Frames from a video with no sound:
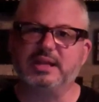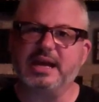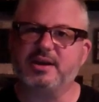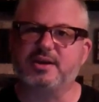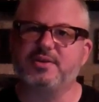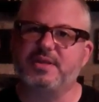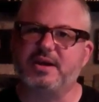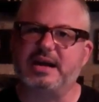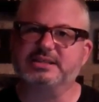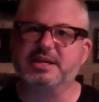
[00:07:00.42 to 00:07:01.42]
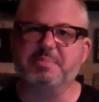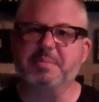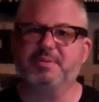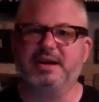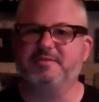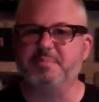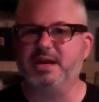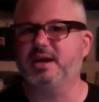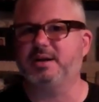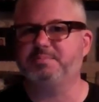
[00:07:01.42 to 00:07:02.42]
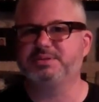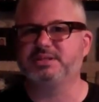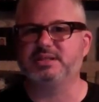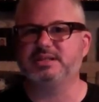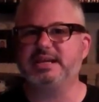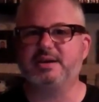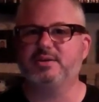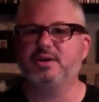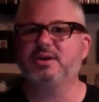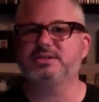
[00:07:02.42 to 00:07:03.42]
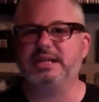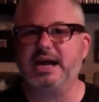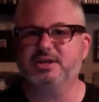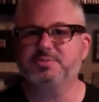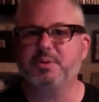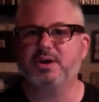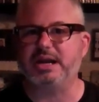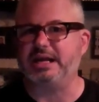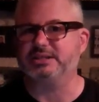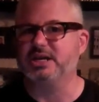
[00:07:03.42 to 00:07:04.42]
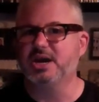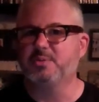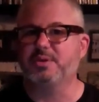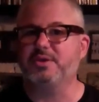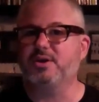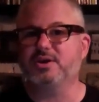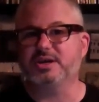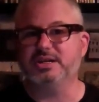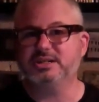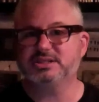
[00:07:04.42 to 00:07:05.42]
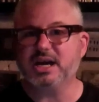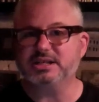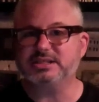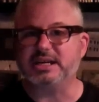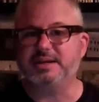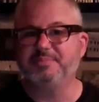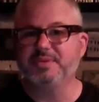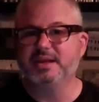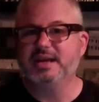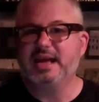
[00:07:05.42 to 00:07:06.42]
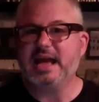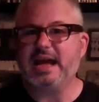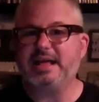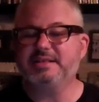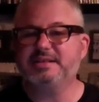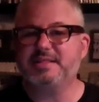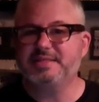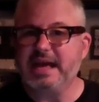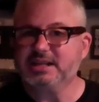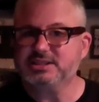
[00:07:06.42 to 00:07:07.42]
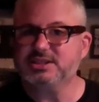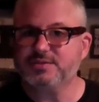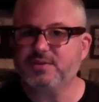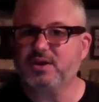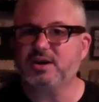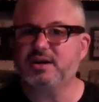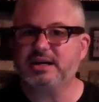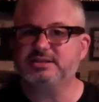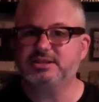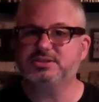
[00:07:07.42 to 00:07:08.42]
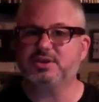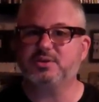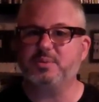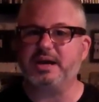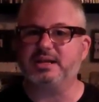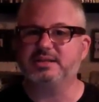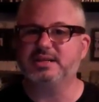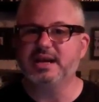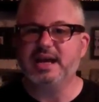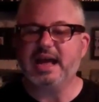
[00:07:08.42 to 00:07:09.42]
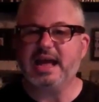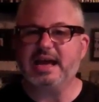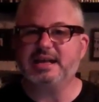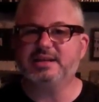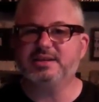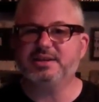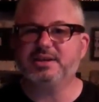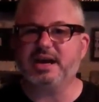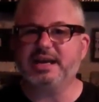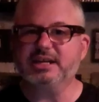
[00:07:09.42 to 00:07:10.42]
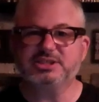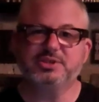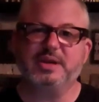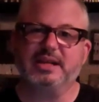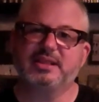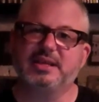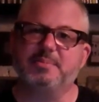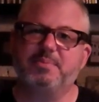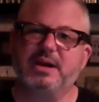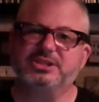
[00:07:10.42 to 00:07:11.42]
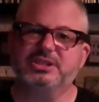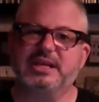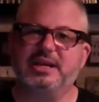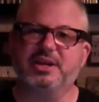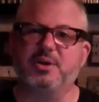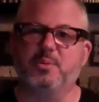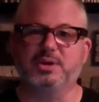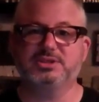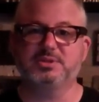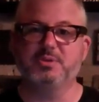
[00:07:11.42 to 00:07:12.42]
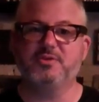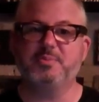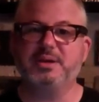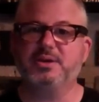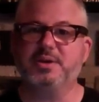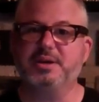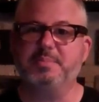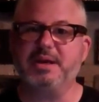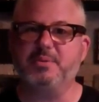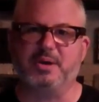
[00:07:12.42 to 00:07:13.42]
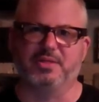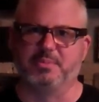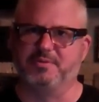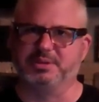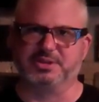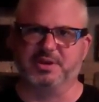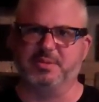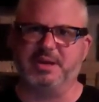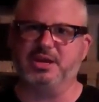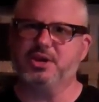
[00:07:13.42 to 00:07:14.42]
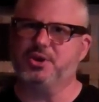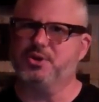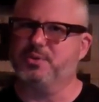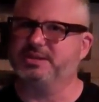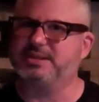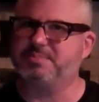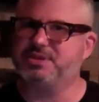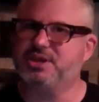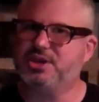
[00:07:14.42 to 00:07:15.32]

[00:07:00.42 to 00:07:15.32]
later, they're asking people to have meetups and town halls and house parties where they're all going to discuss it. And that's as far as this all went. And I guess you get the impression that, what's the movement going to be? Well, the movement's going to be you. It's up to